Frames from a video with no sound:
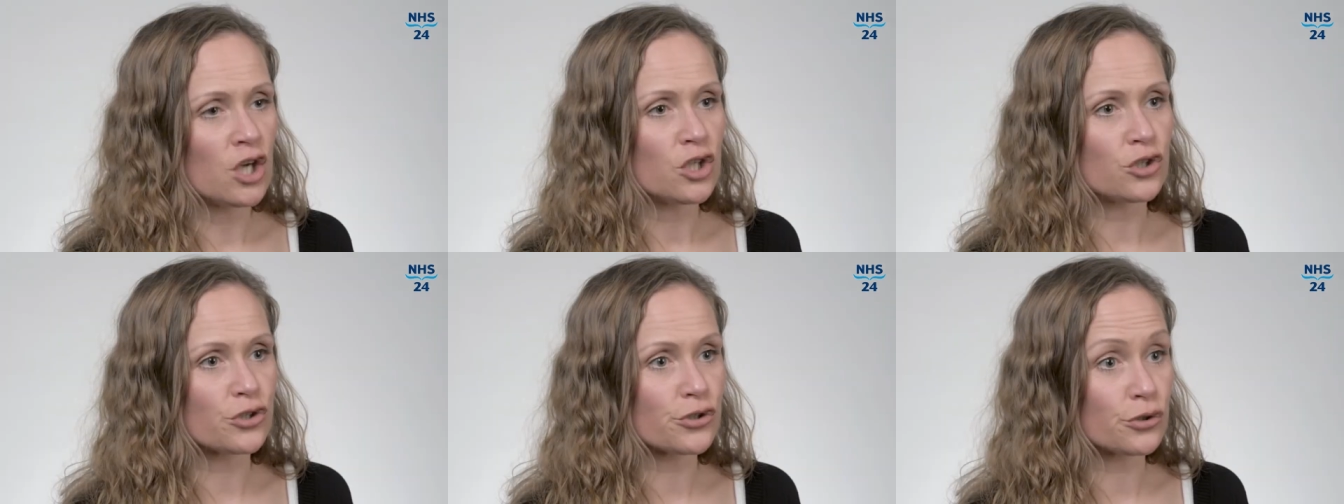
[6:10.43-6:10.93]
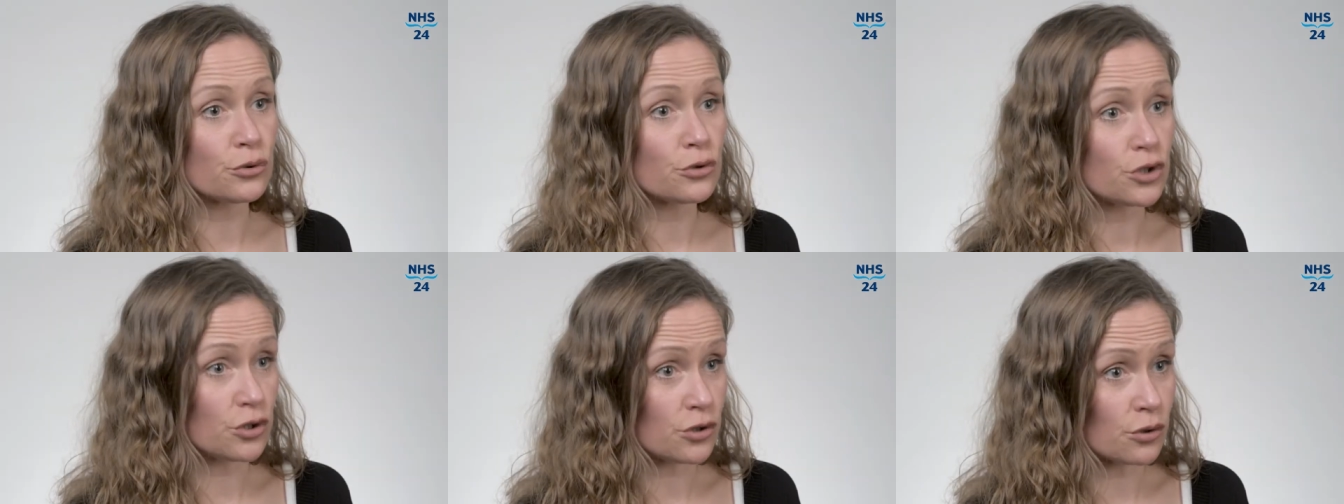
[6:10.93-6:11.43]
Your school
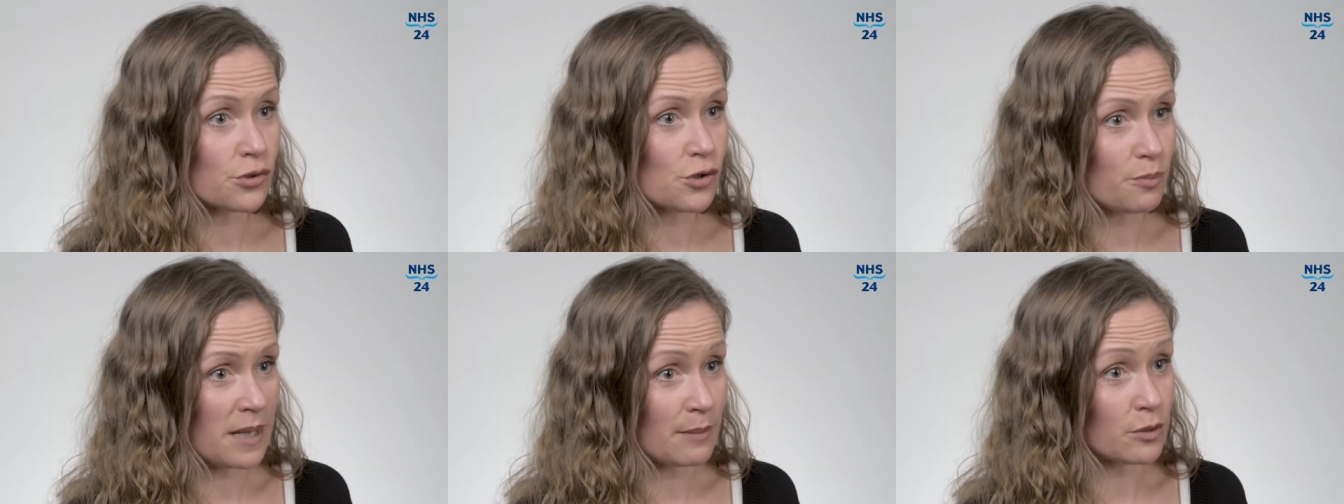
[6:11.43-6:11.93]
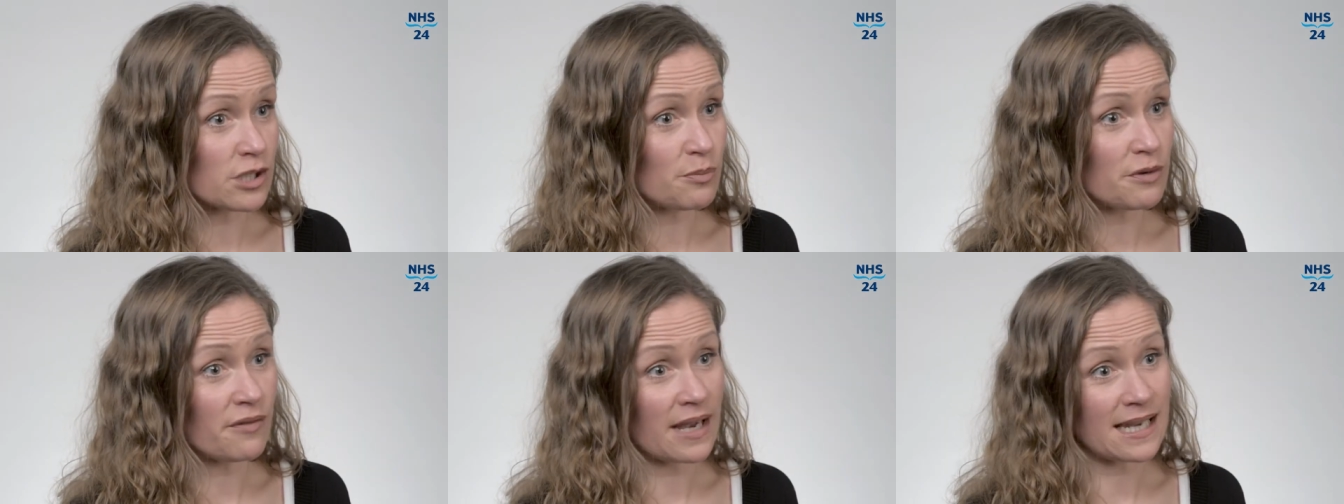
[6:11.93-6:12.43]
should also be able to
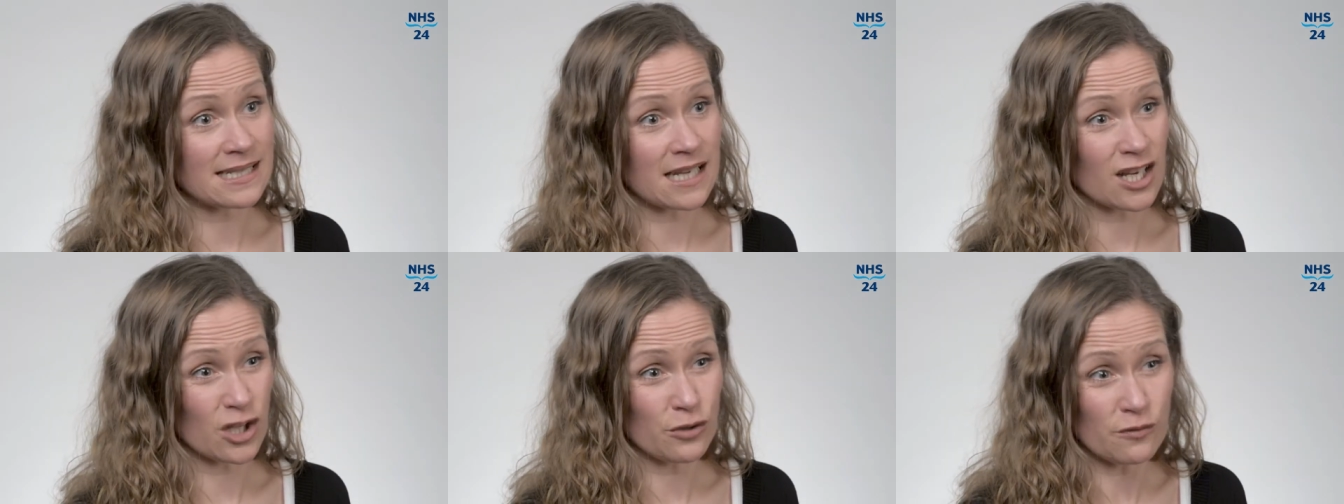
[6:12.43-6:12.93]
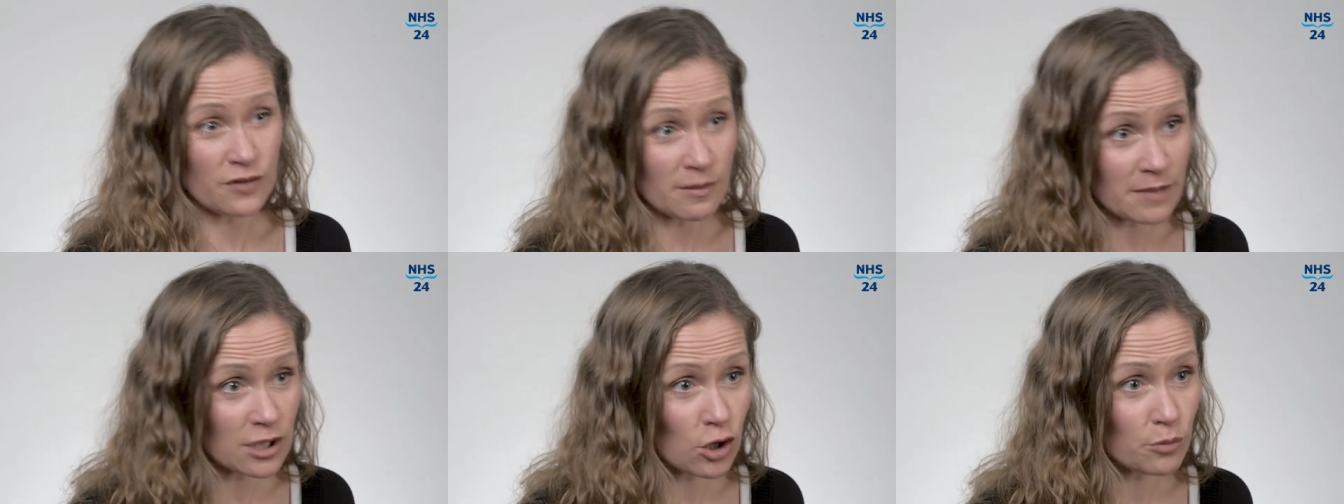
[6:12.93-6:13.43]
provide a gluten-free
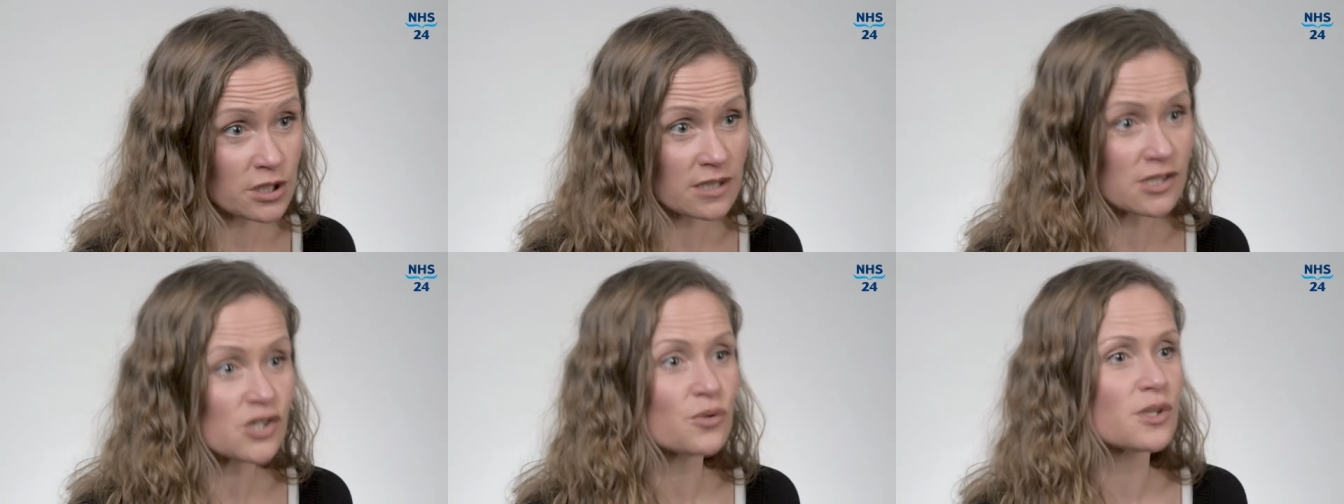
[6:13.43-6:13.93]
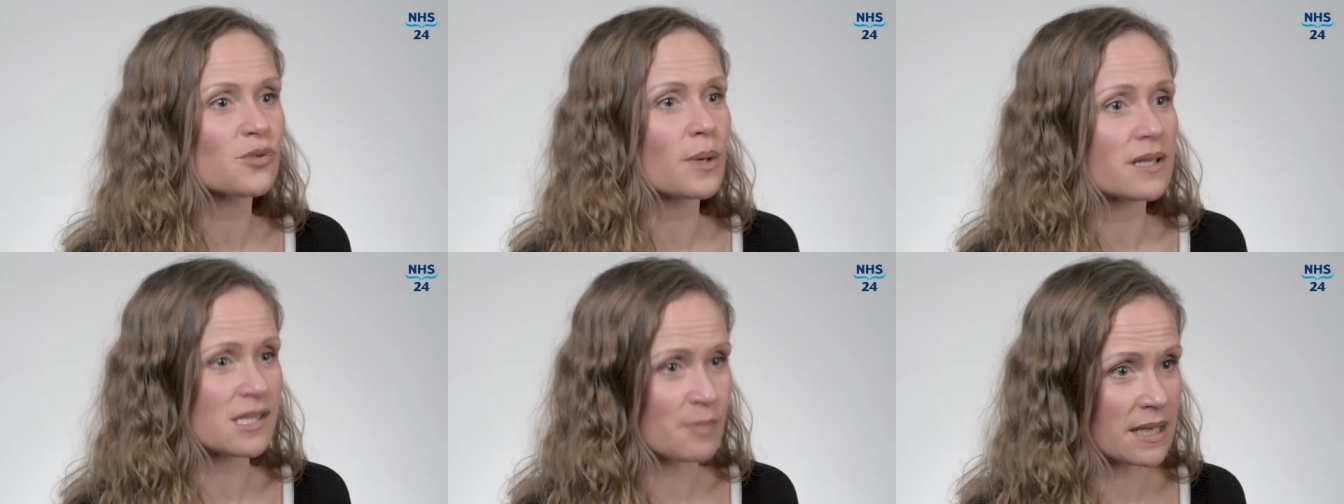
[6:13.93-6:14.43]
meal option, so it's
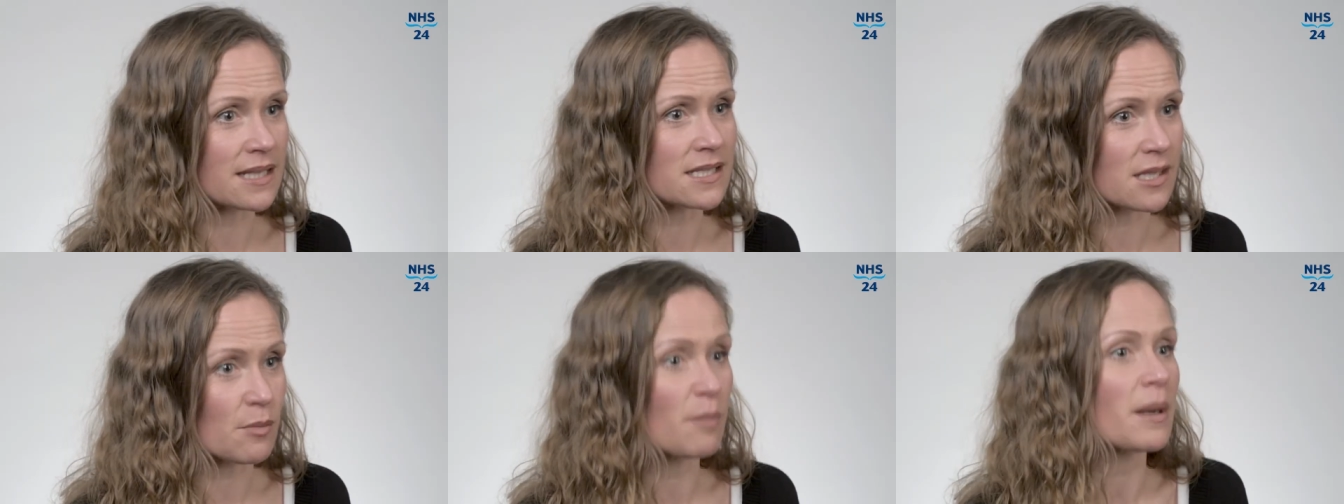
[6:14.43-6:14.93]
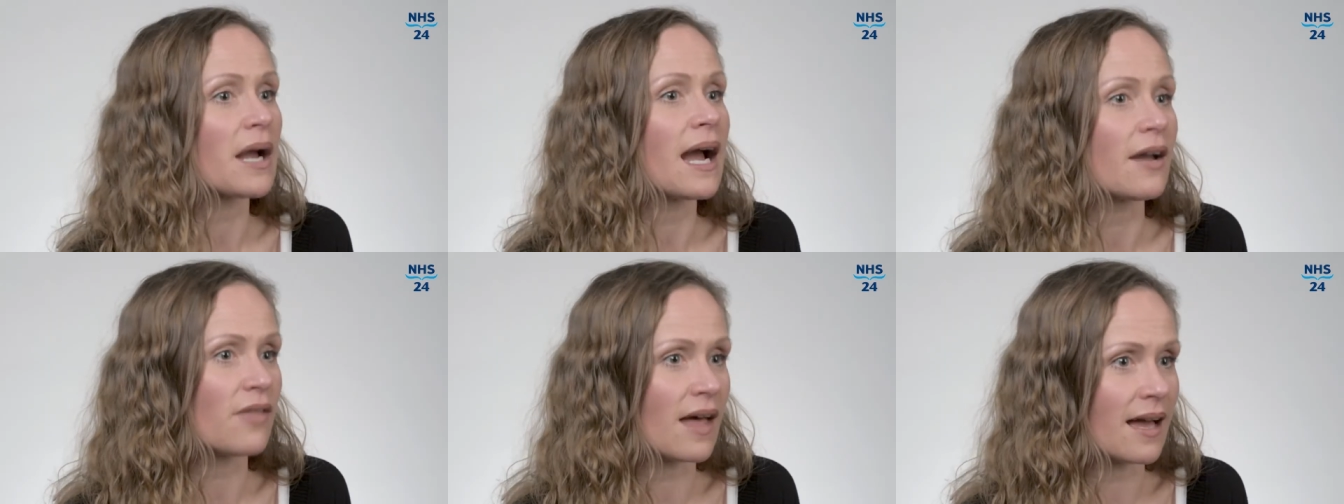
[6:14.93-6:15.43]
worth speaking to them about how that